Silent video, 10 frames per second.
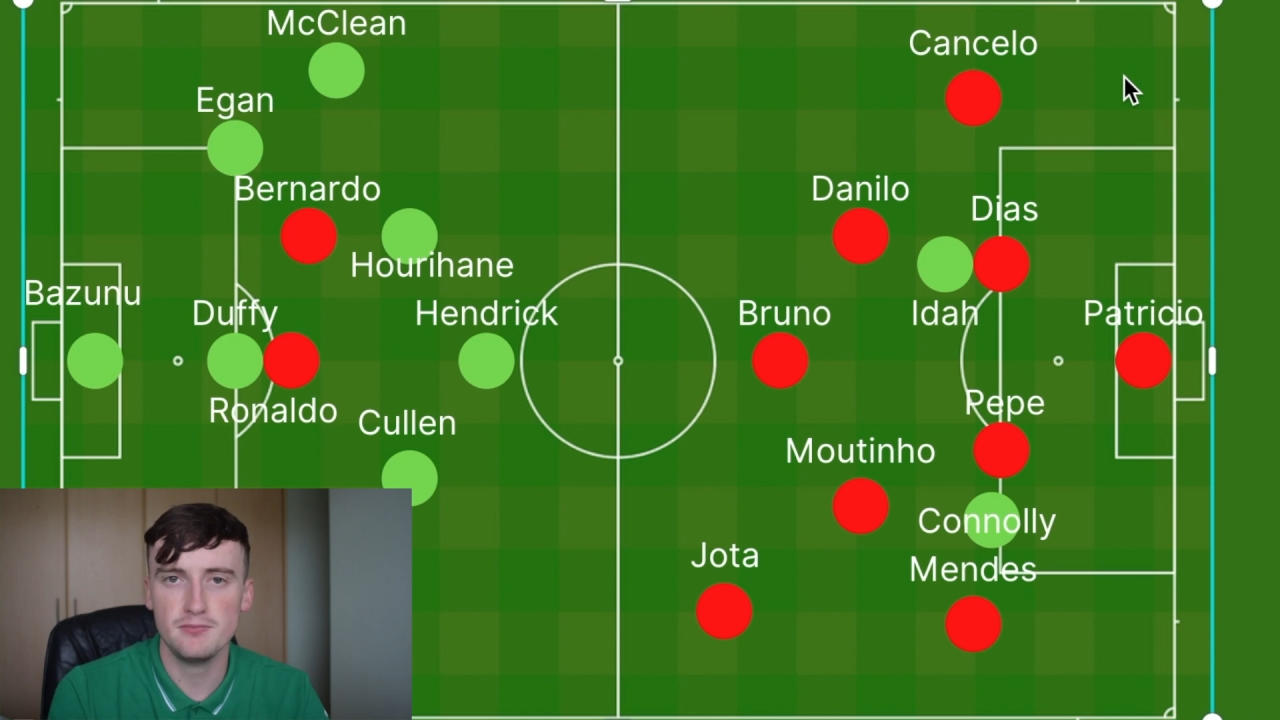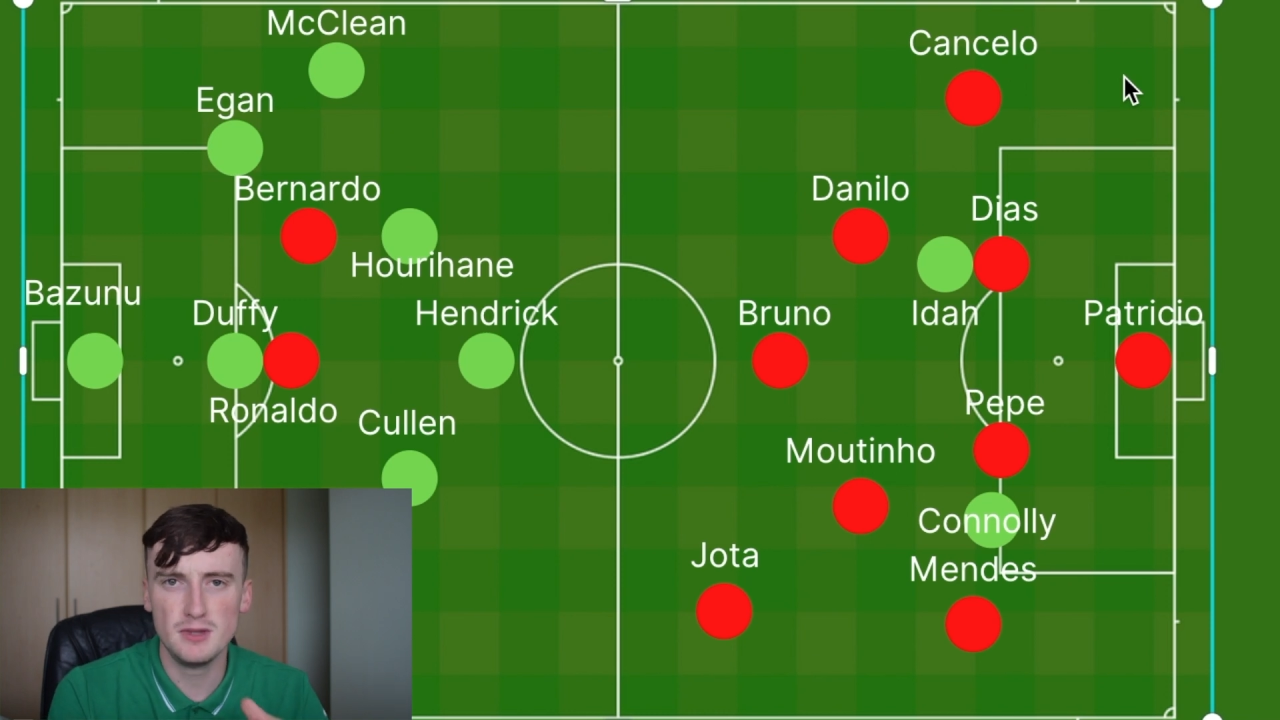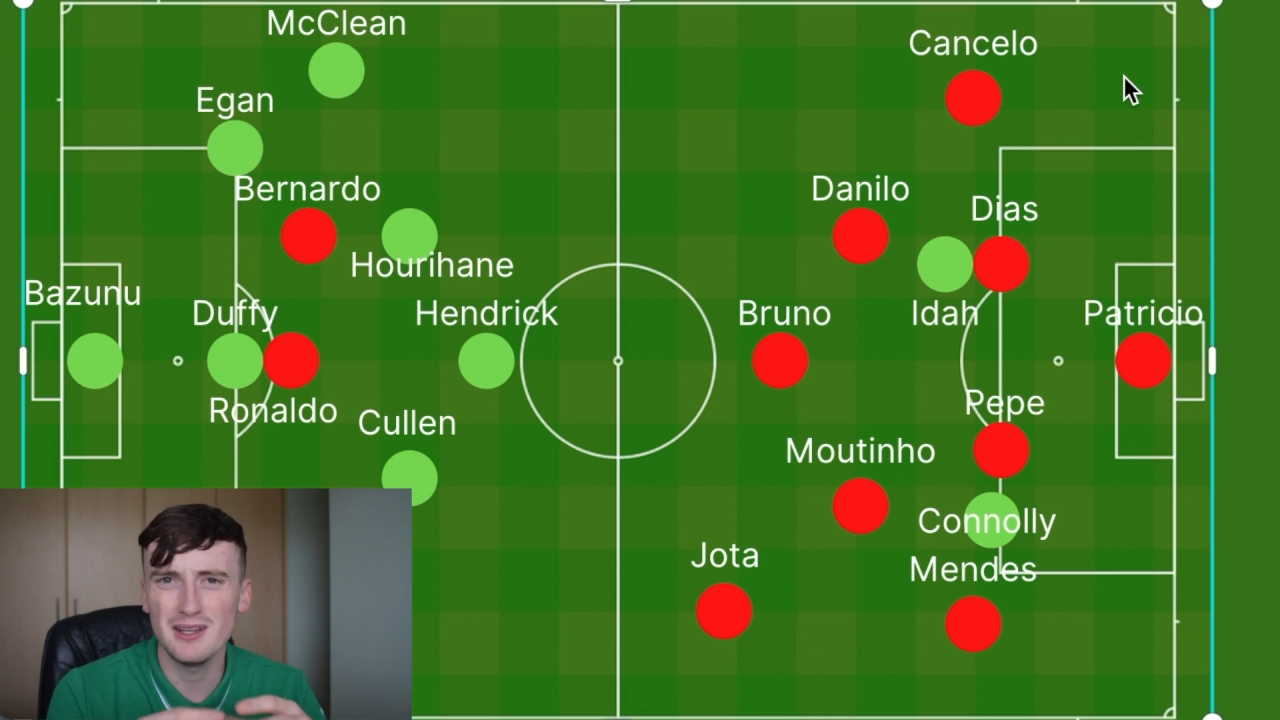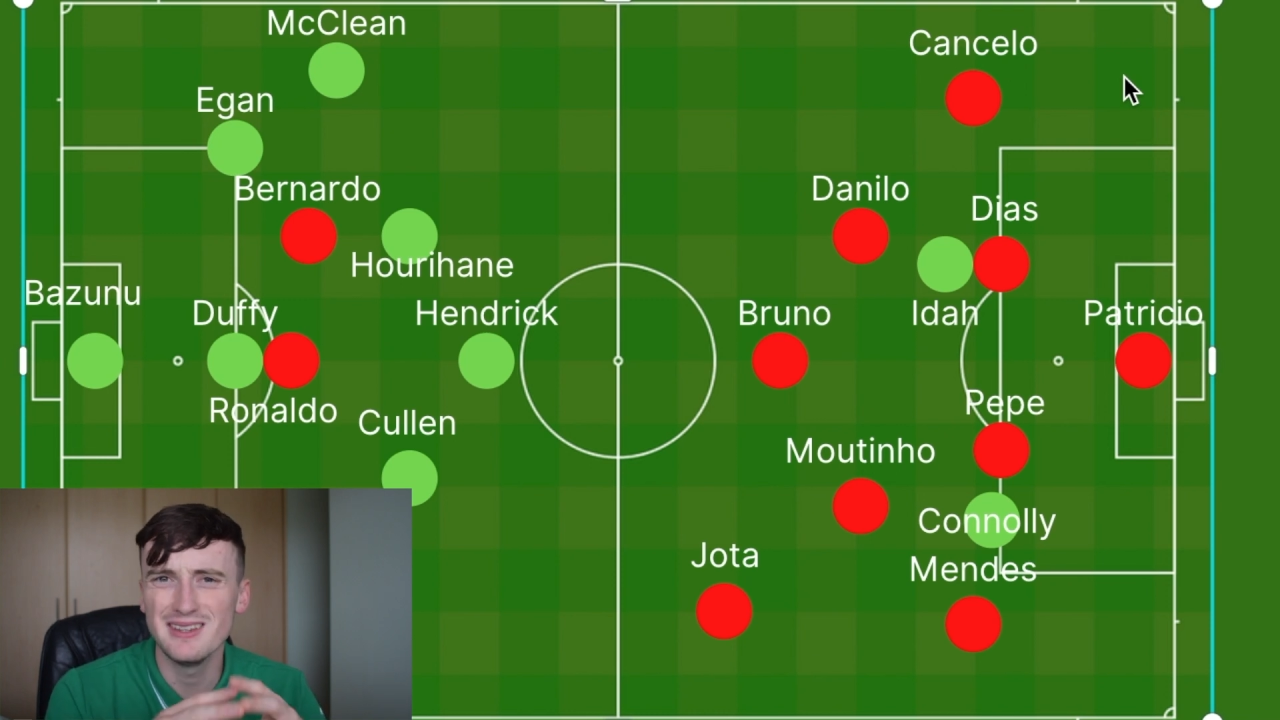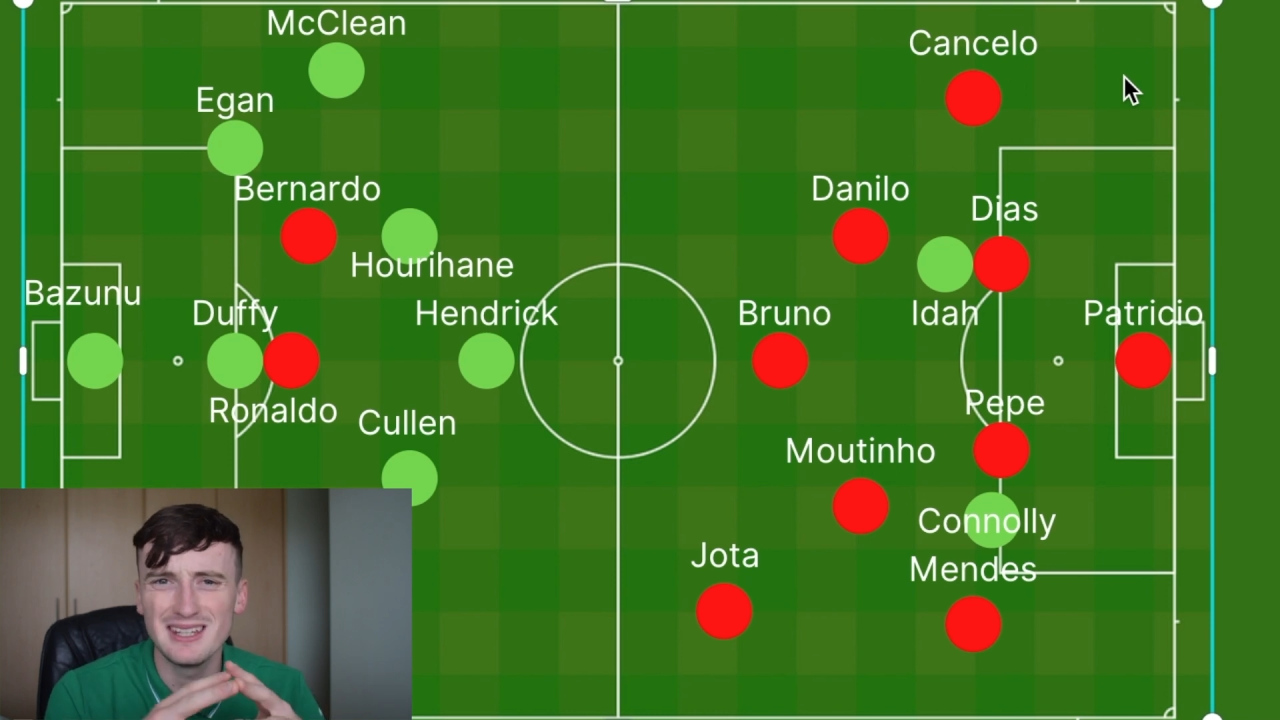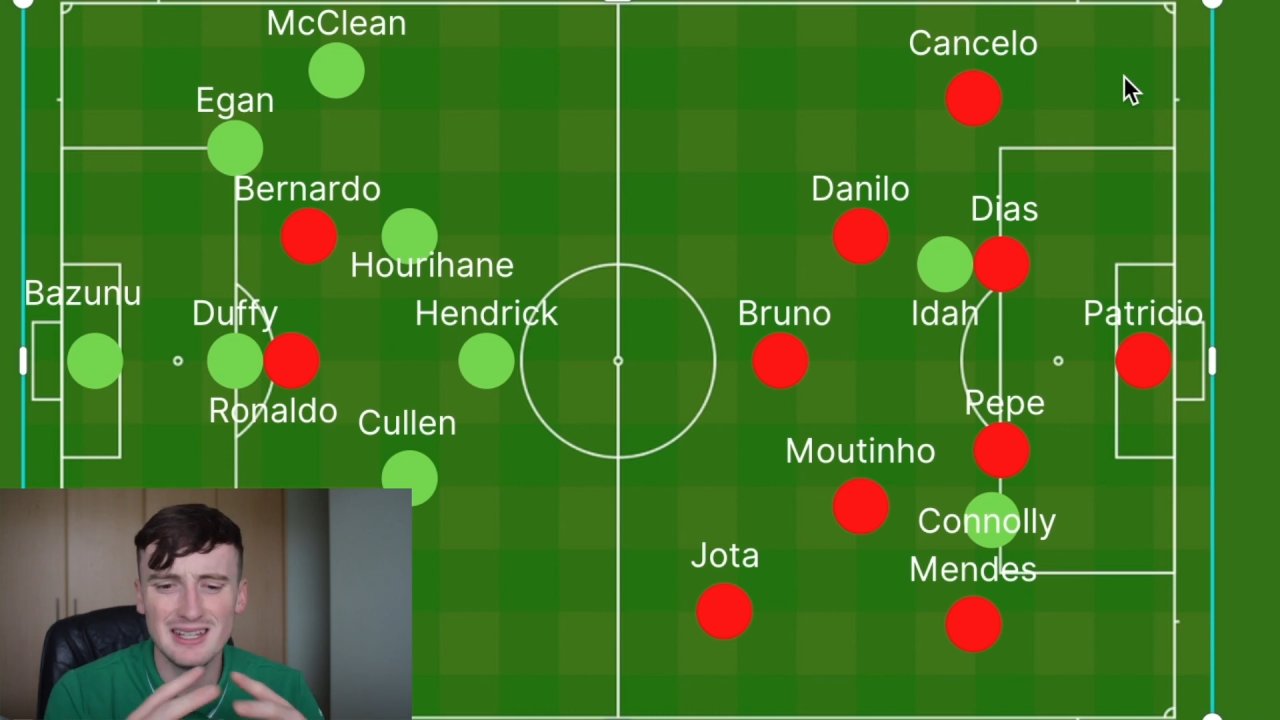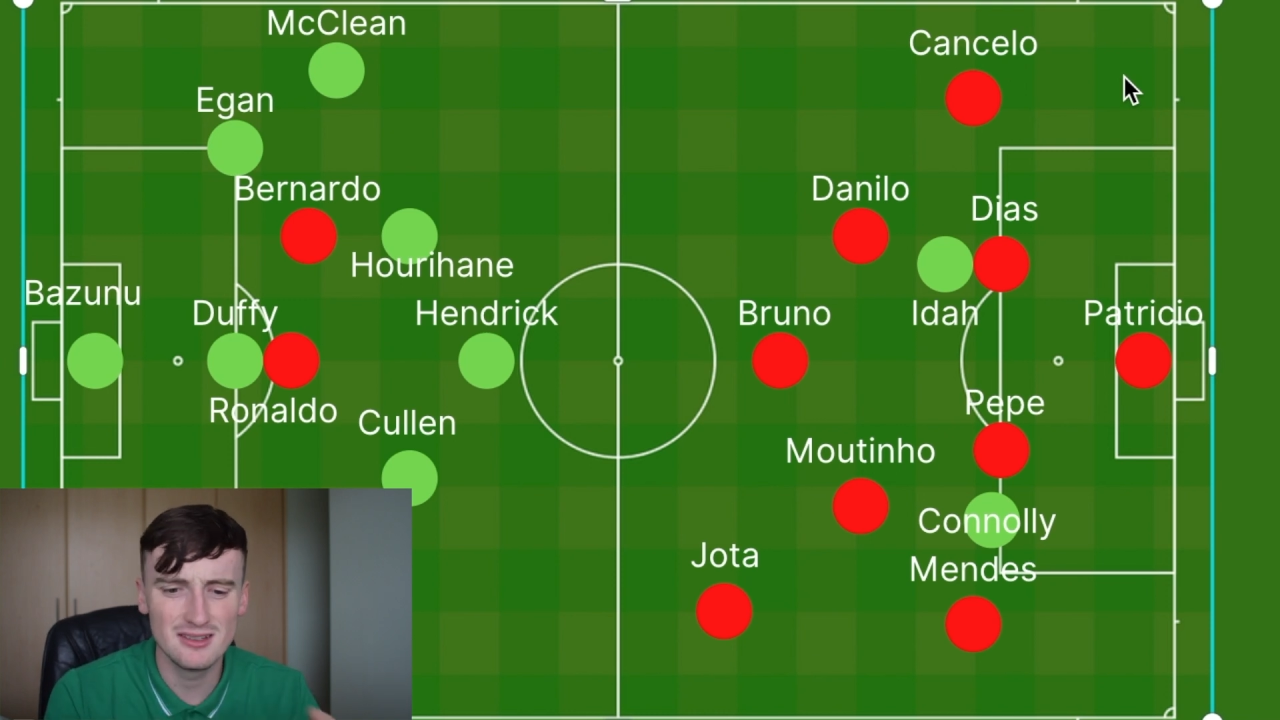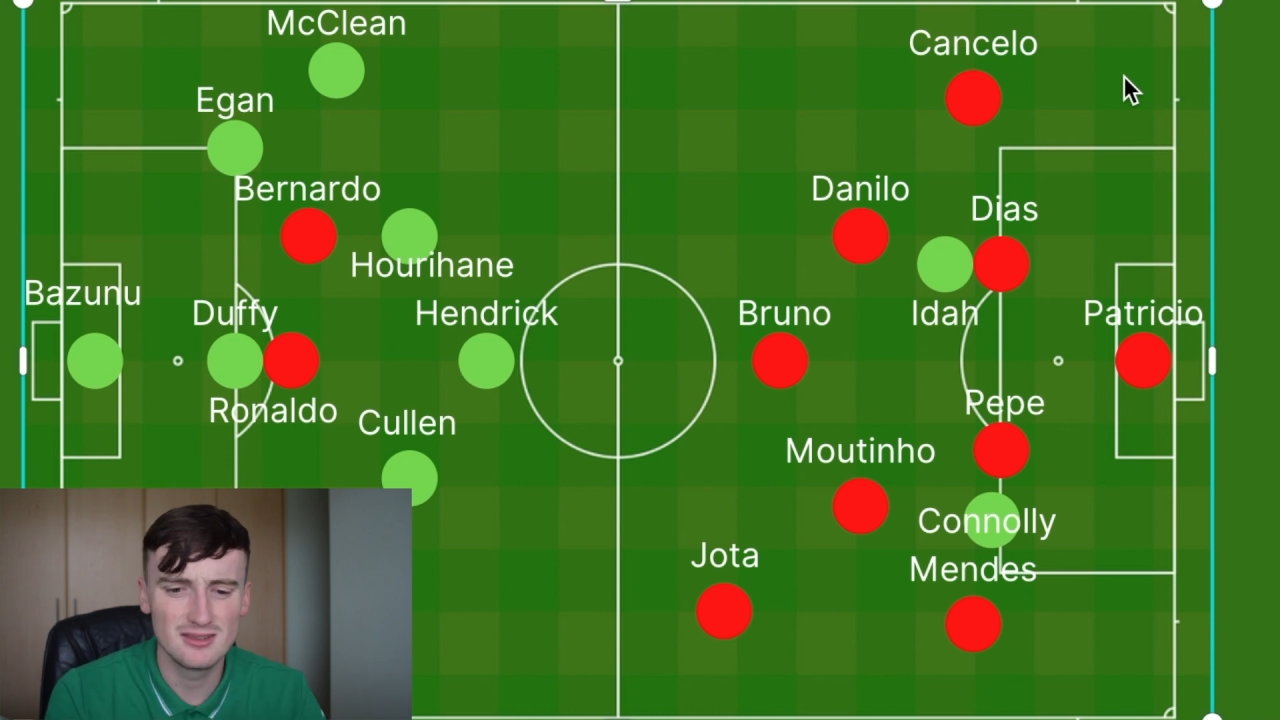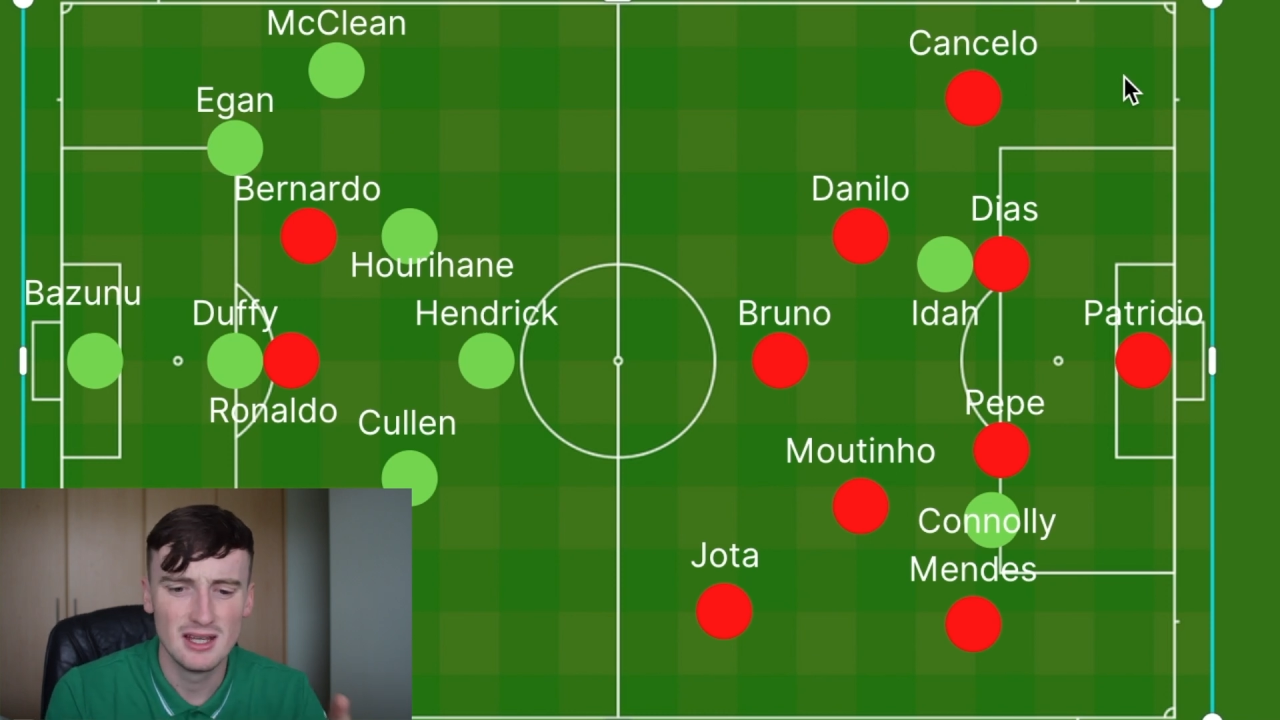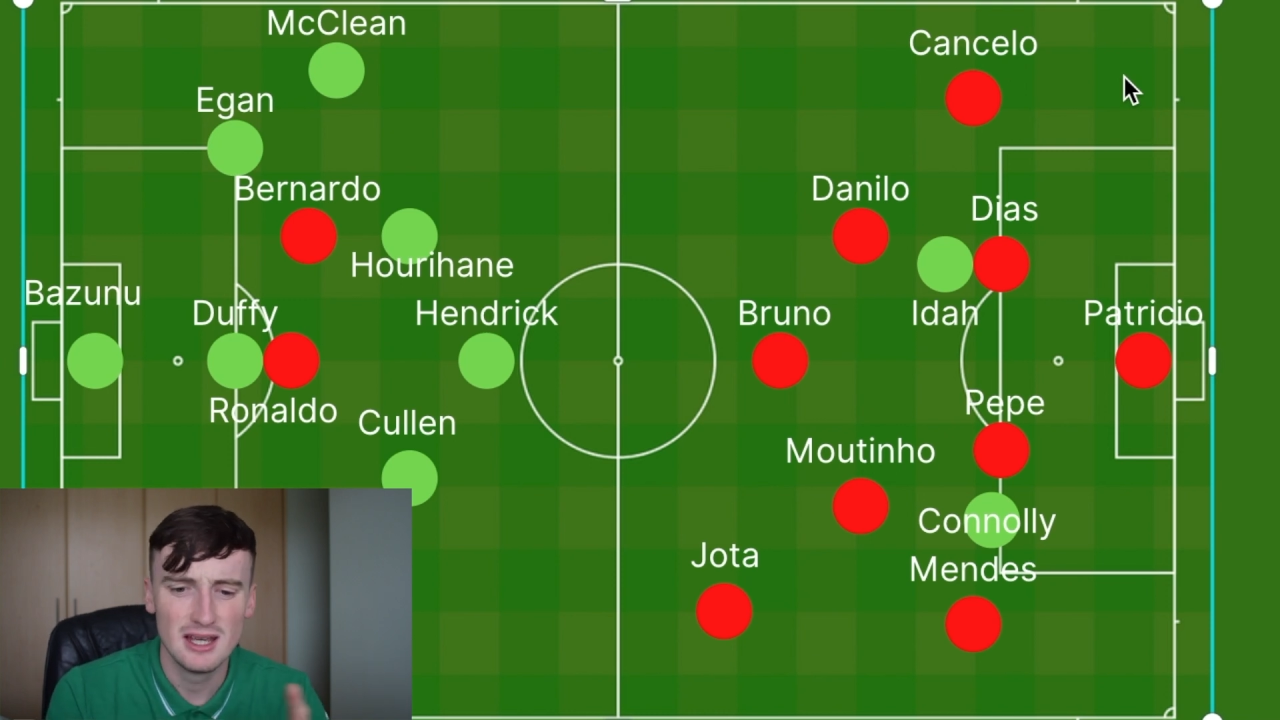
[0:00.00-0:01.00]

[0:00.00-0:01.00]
I think he is